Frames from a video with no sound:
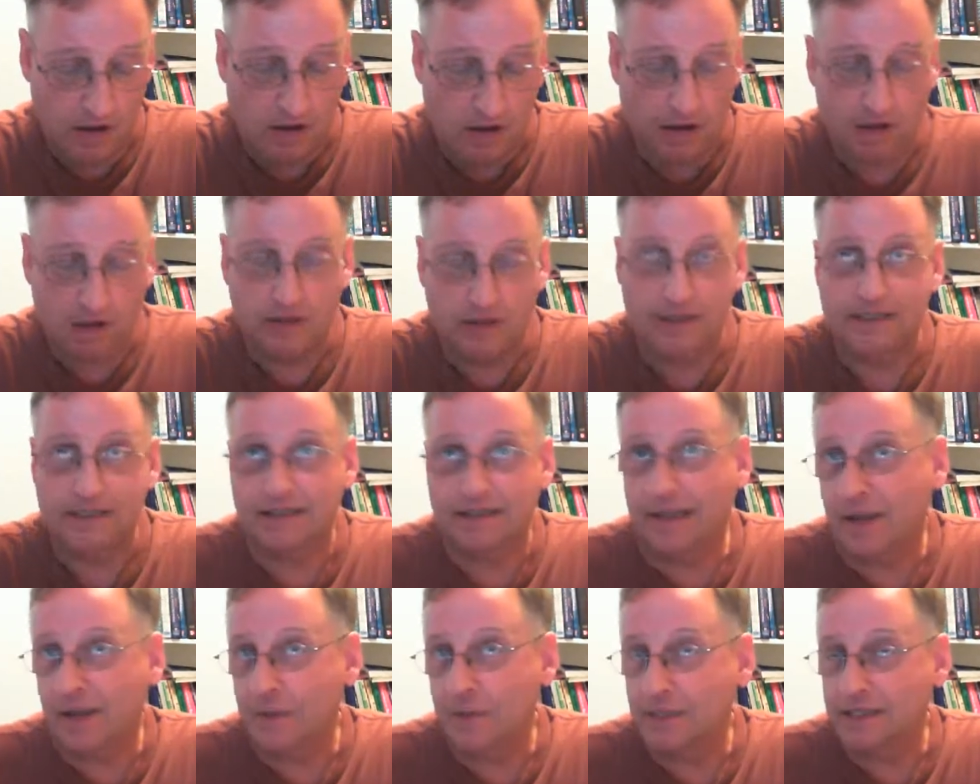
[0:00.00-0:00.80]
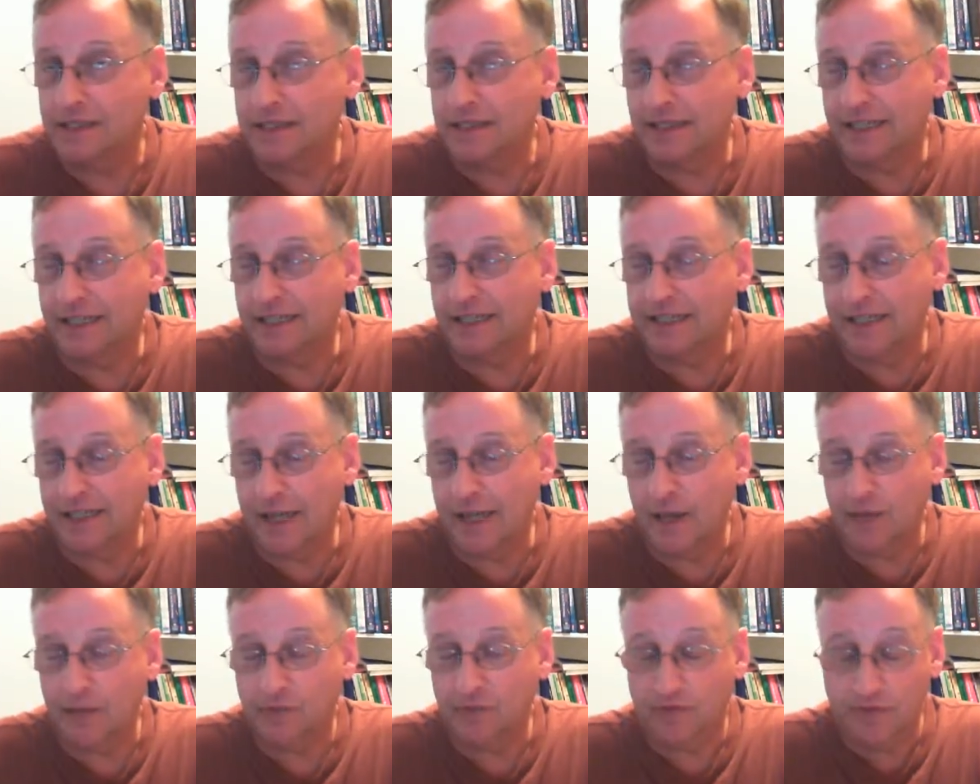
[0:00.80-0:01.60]
All assignments and
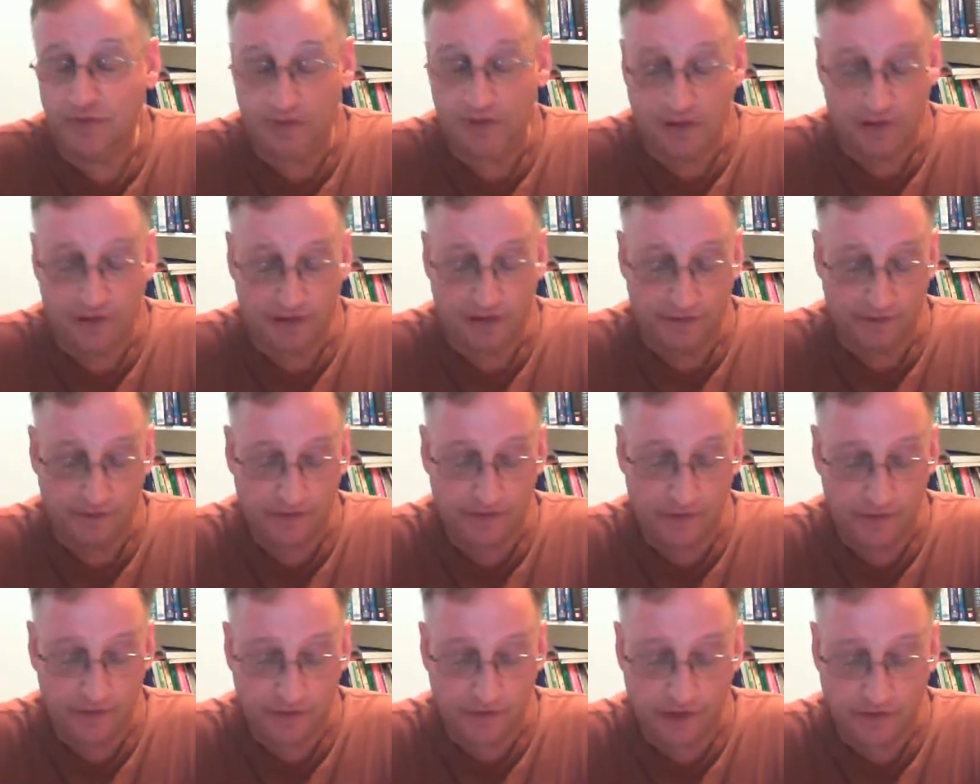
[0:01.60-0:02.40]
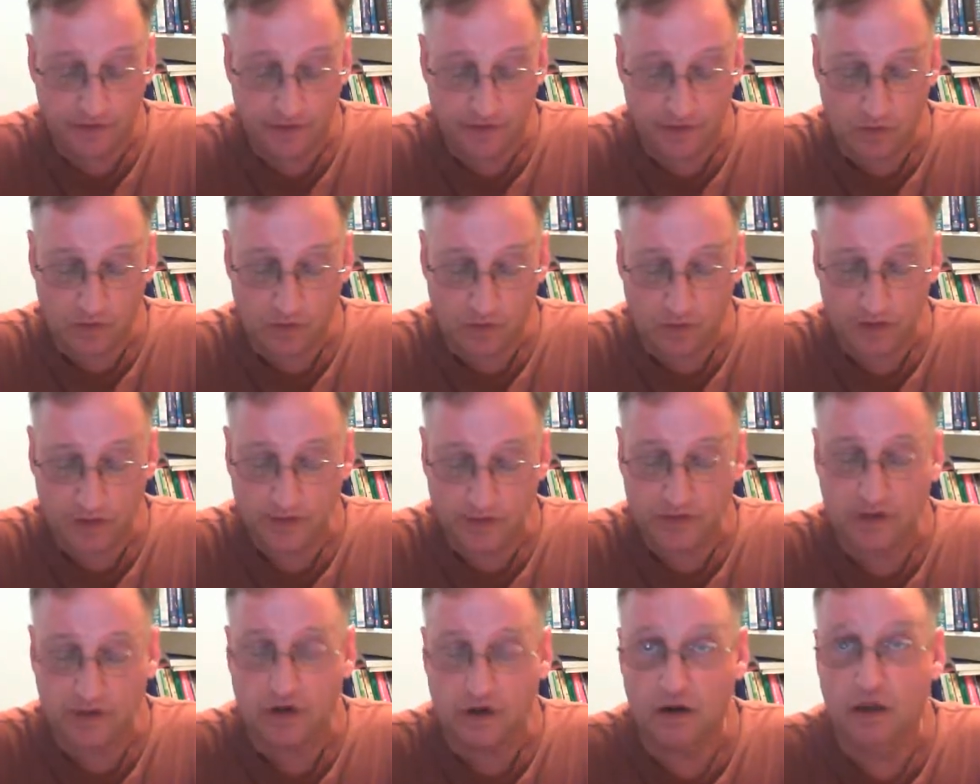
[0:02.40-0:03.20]
exams that are given throughout the
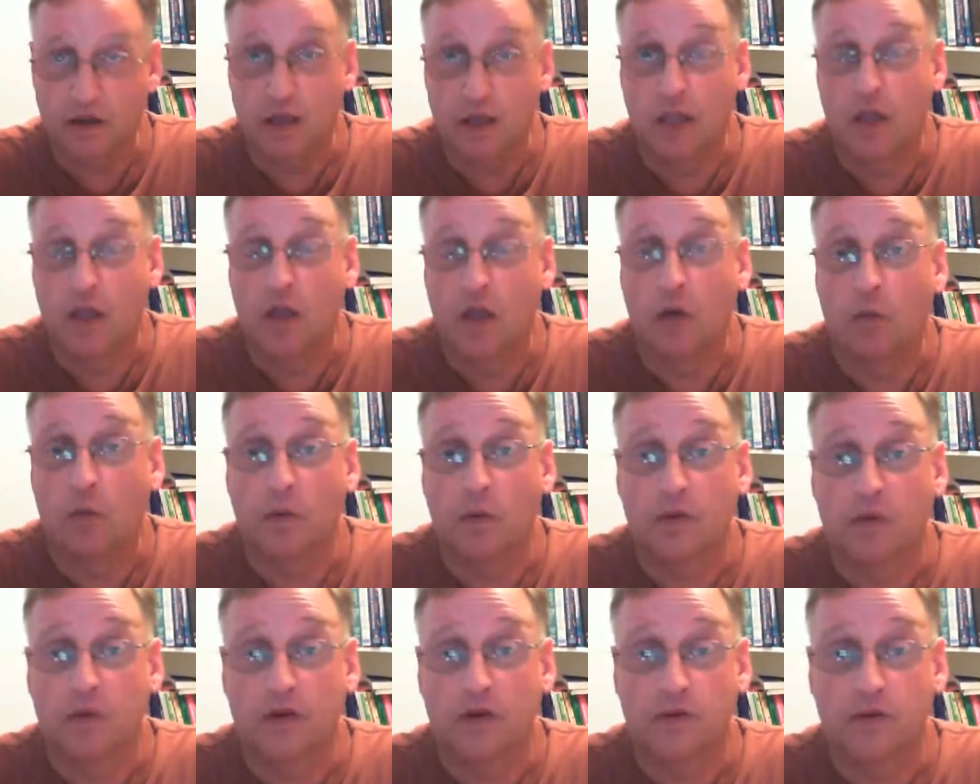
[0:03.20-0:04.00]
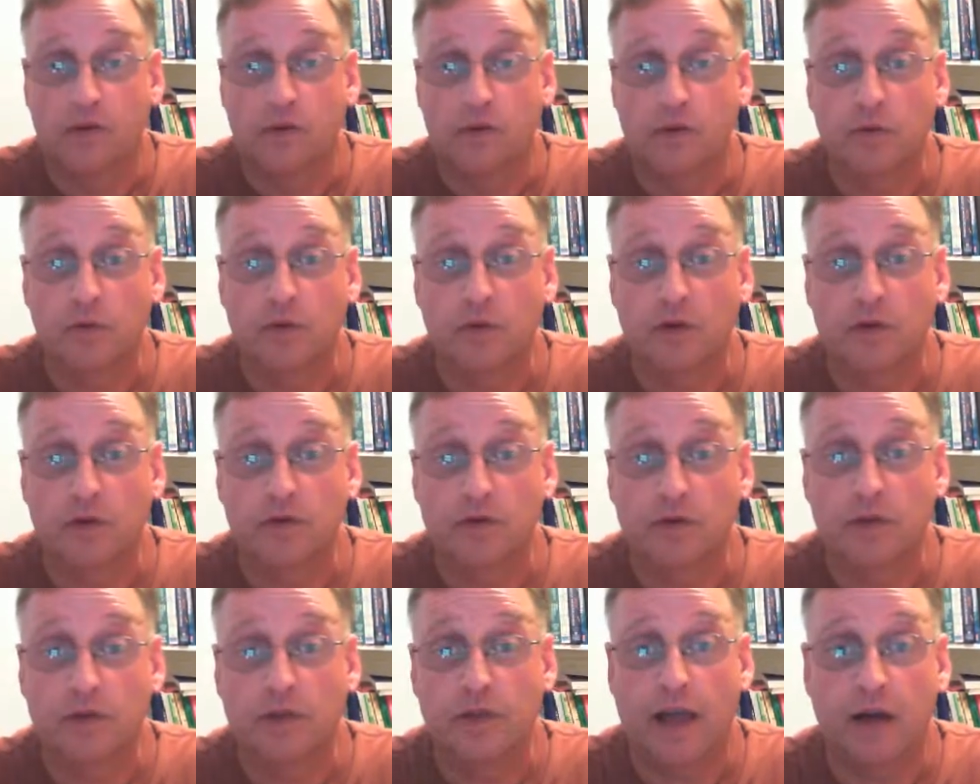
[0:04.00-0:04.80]
course, when they're due
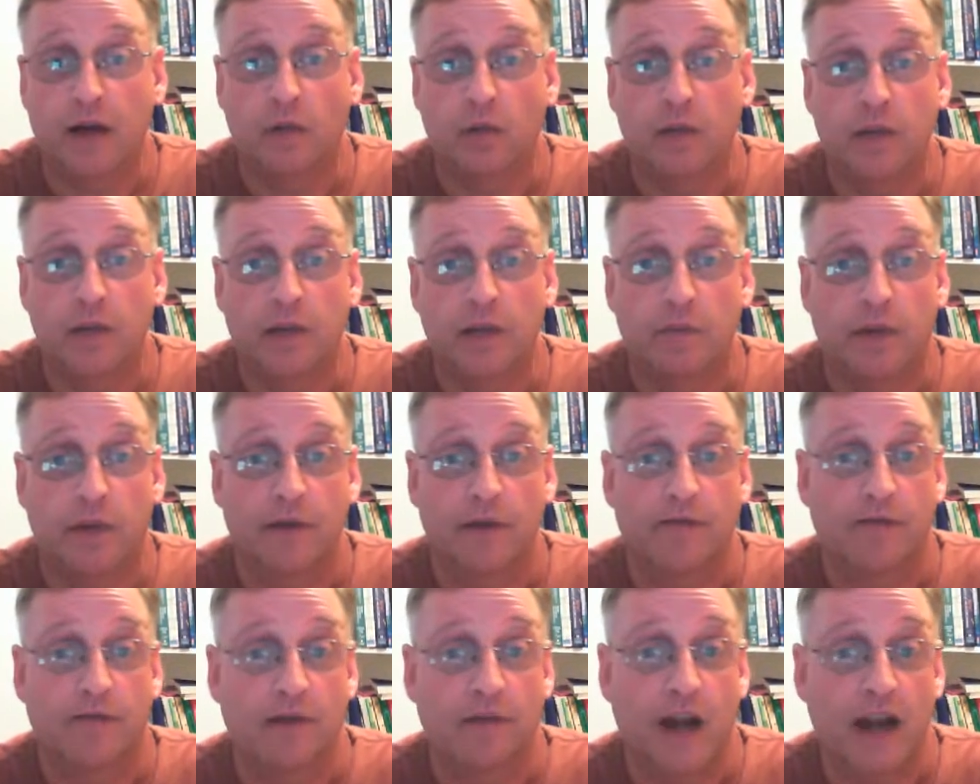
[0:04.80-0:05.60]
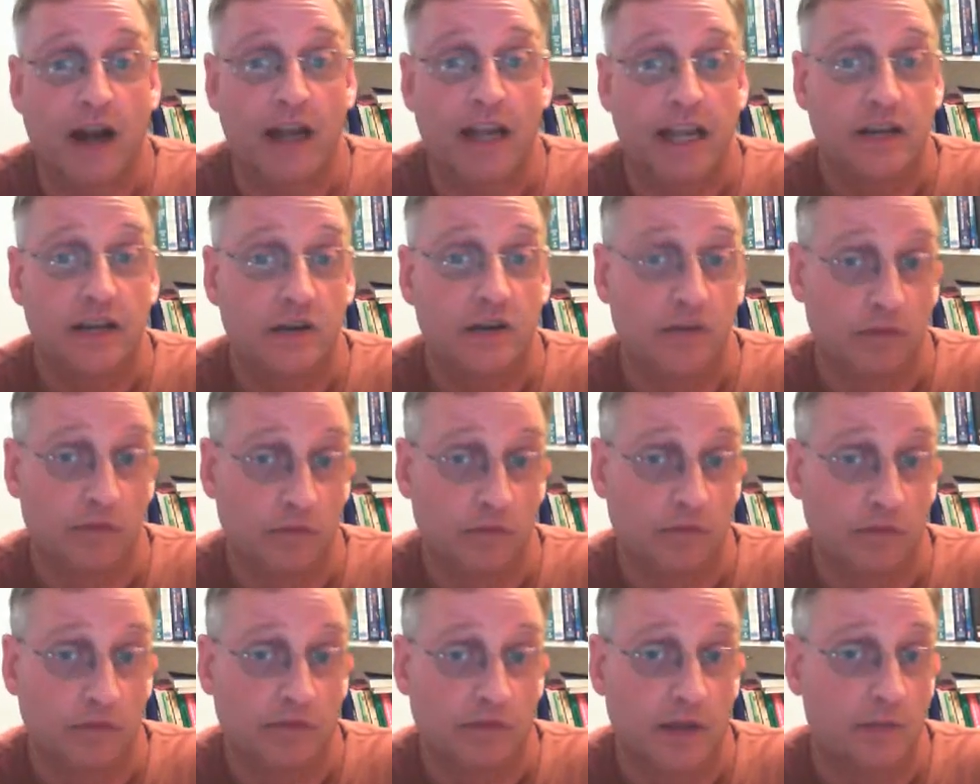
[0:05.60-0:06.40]
that week by Friday noon.